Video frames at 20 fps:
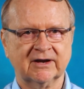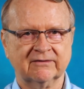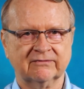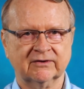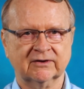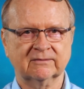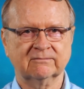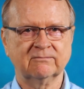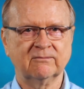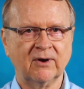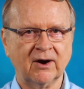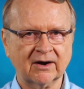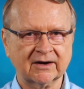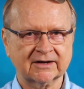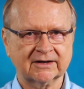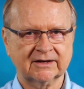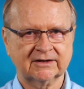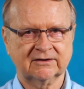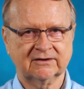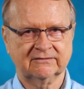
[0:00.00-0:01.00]
effort
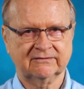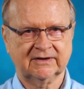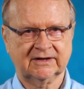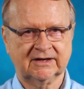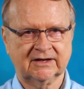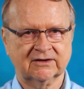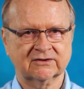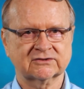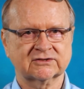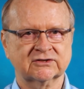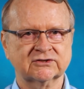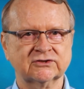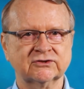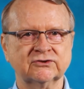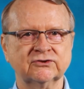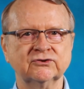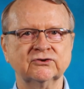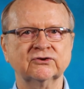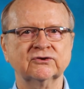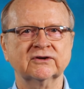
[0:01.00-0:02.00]
marketing your videos as you
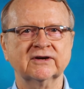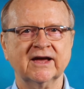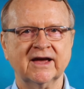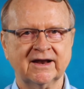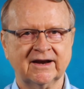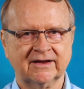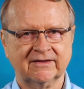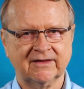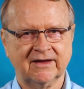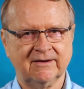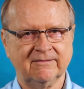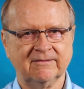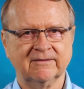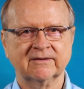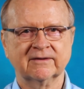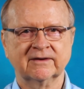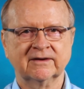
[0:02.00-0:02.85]
do creating them.